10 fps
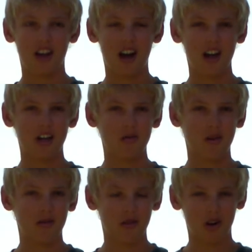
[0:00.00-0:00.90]
I did my
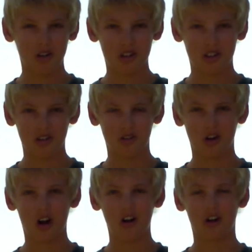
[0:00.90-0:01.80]
first
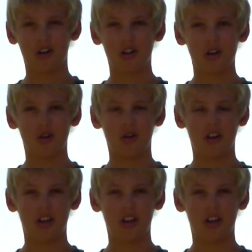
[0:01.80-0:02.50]
regatta or two